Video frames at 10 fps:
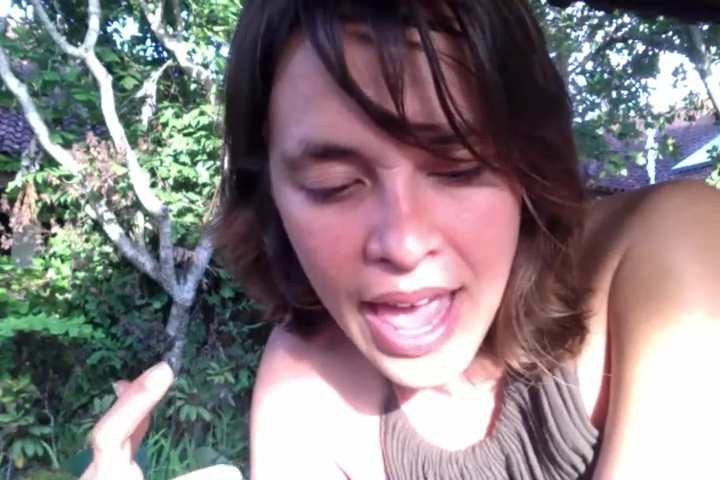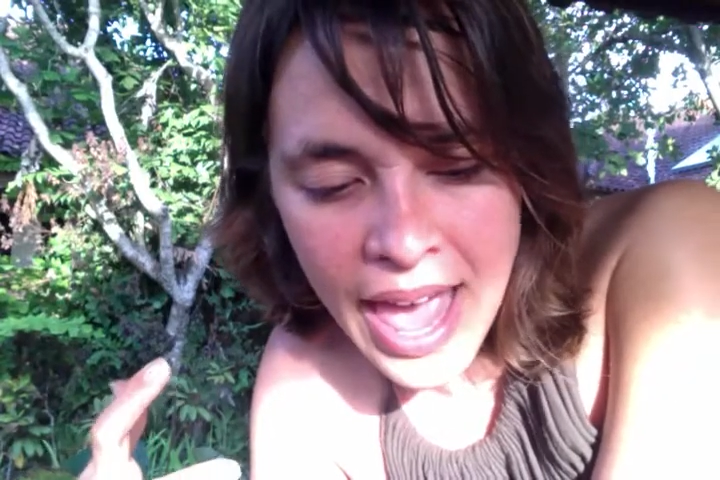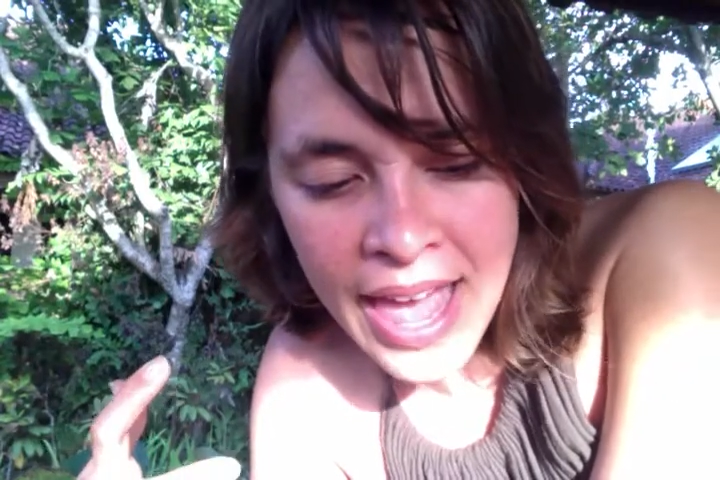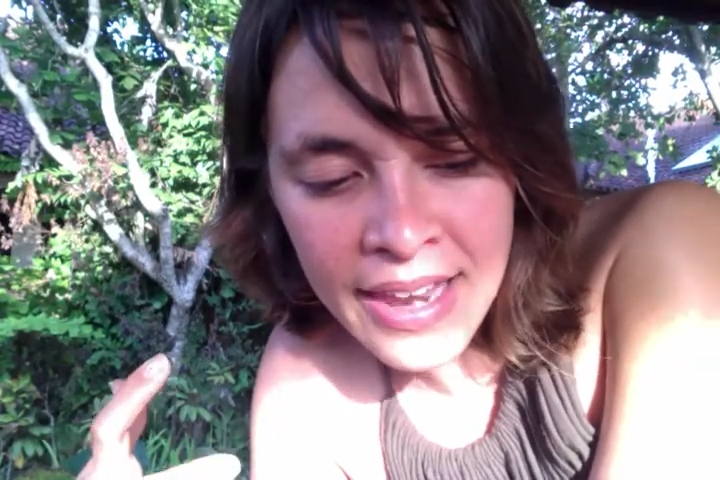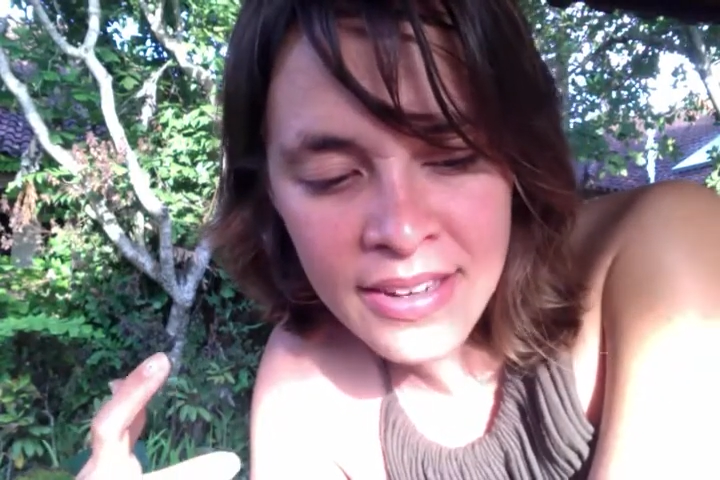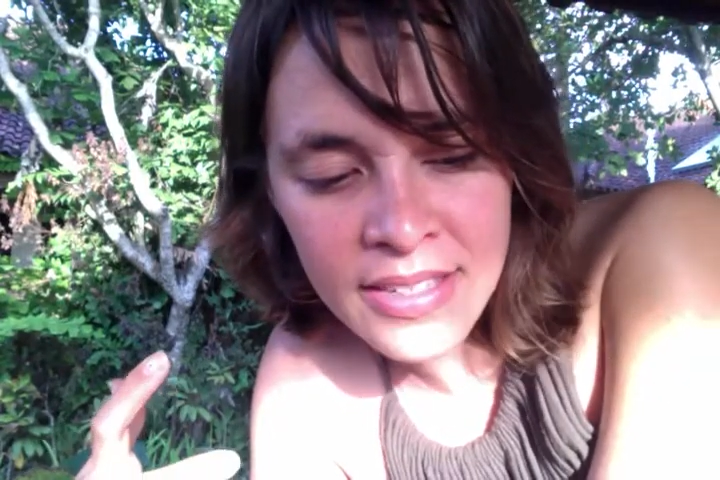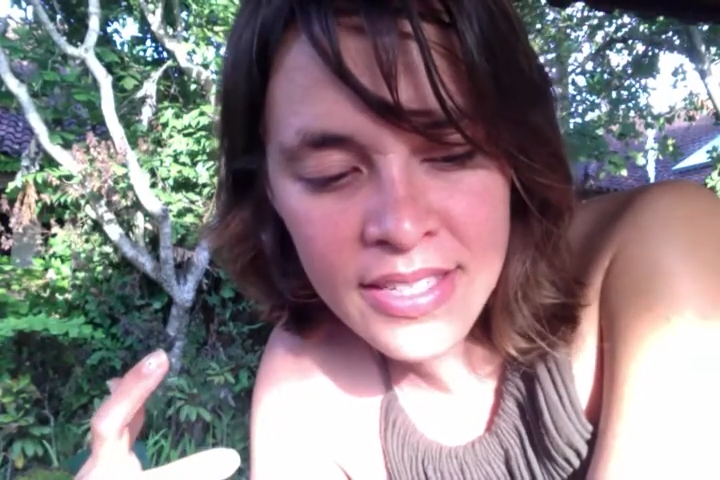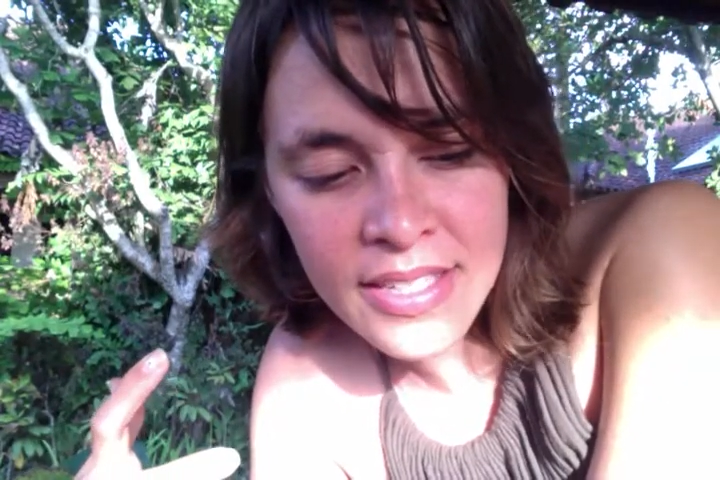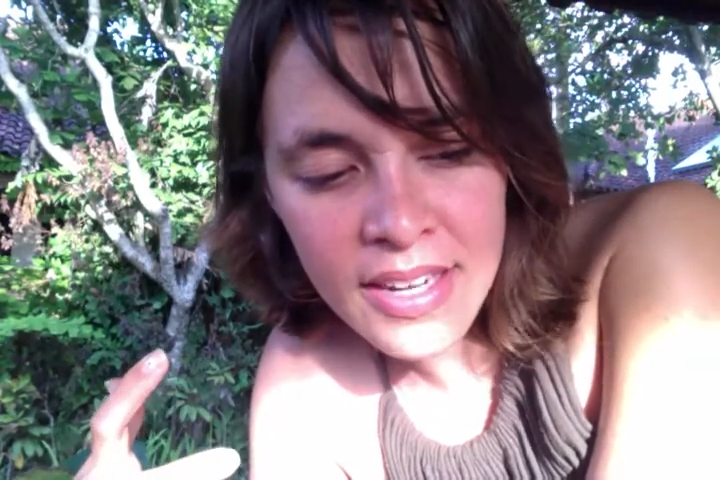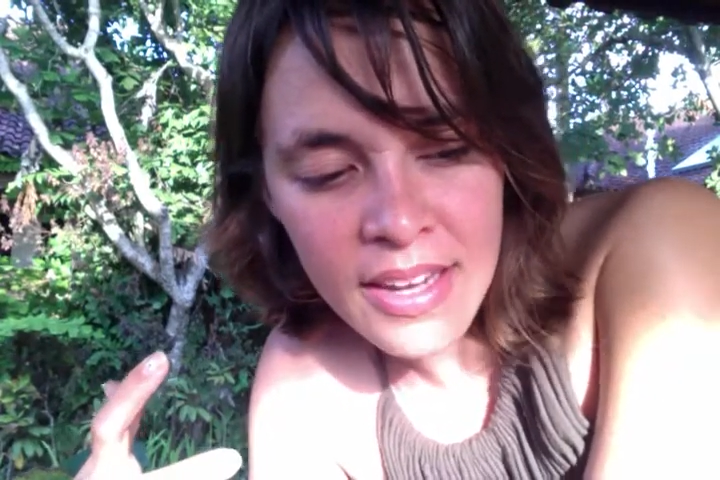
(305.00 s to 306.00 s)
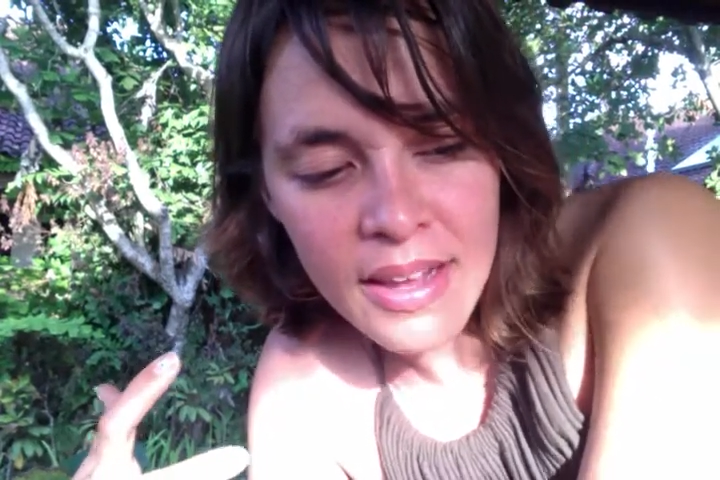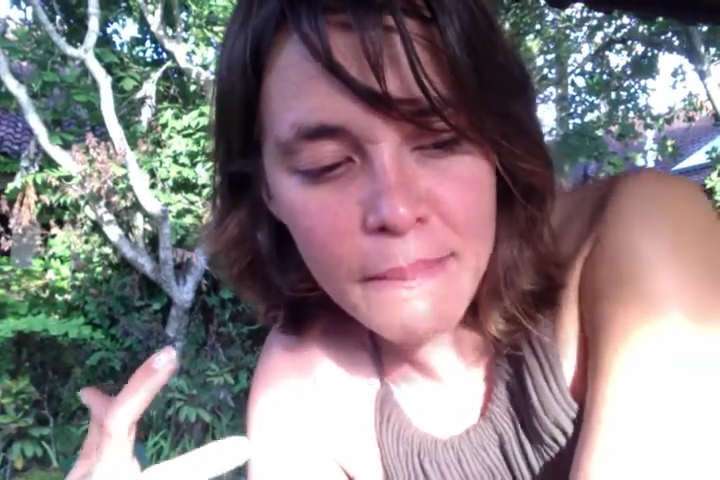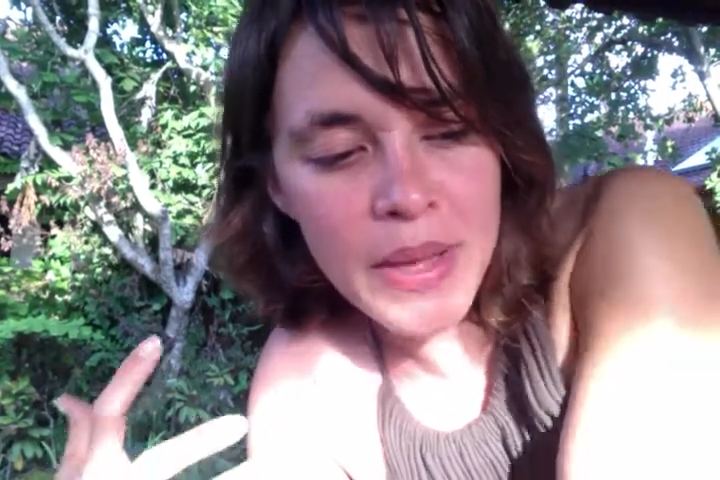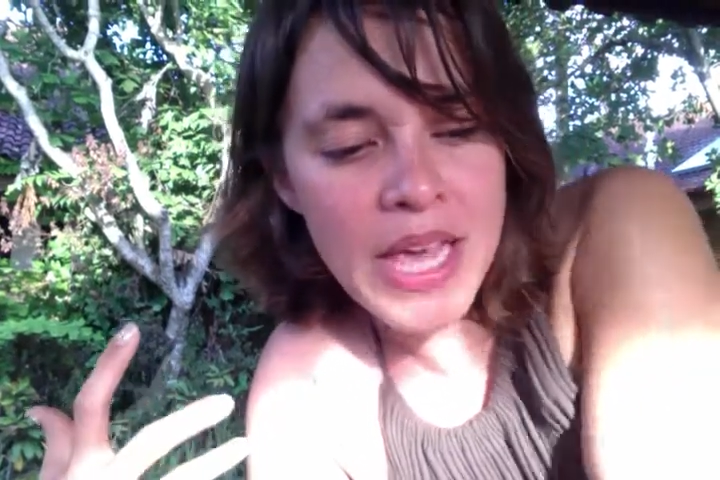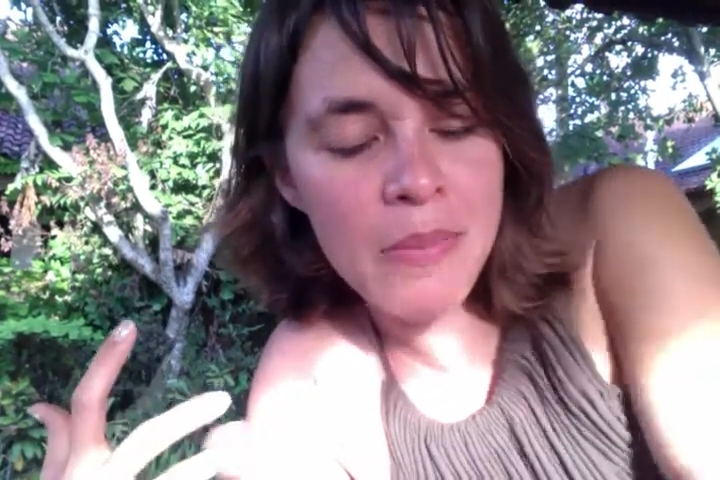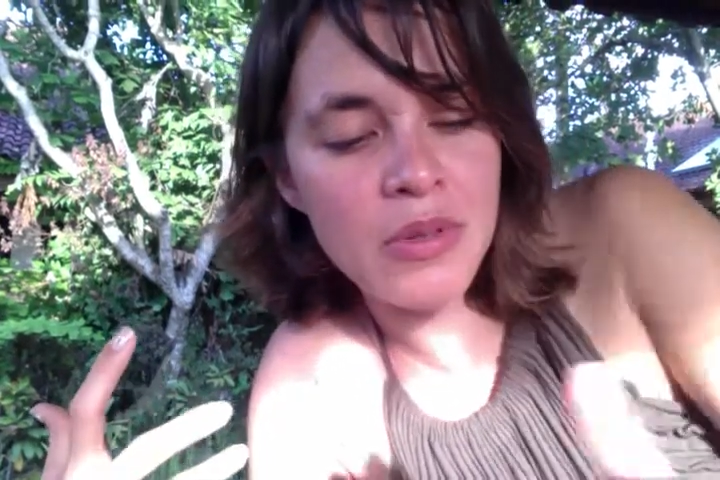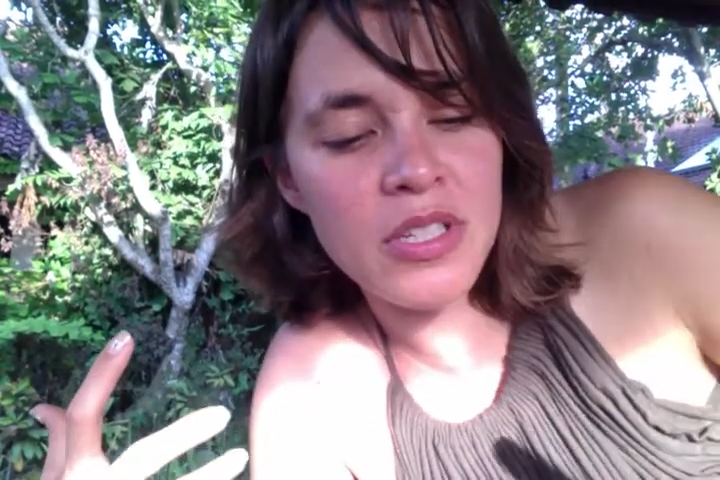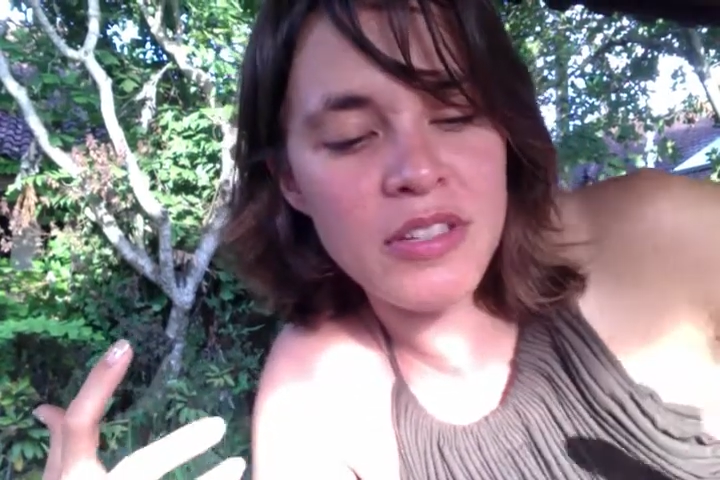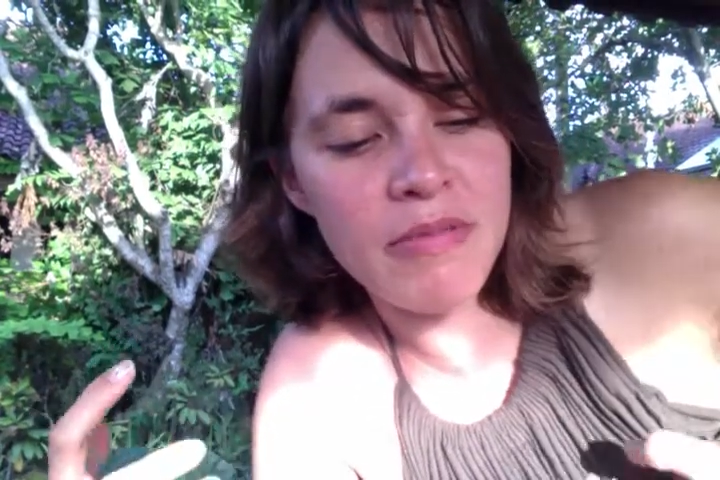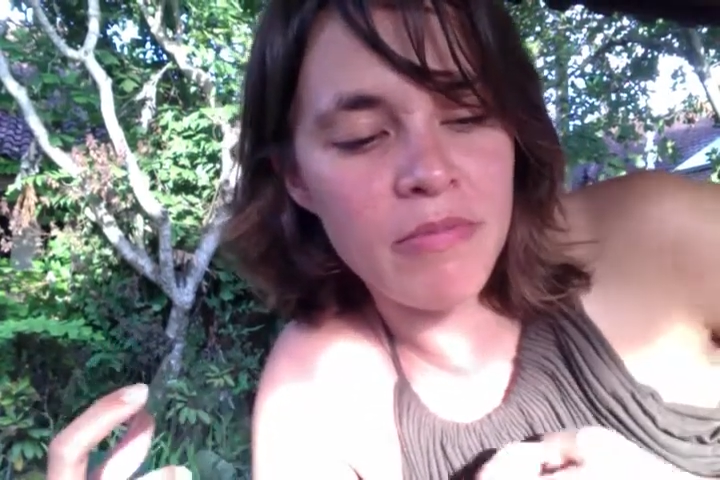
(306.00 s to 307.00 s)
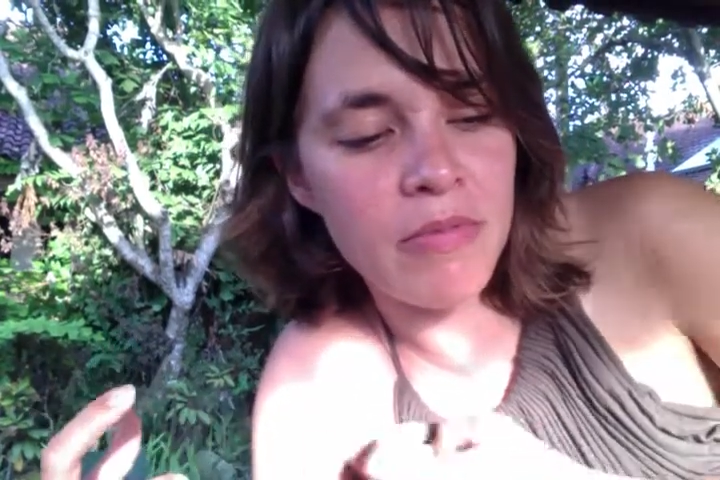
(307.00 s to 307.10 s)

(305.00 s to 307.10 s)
and being able to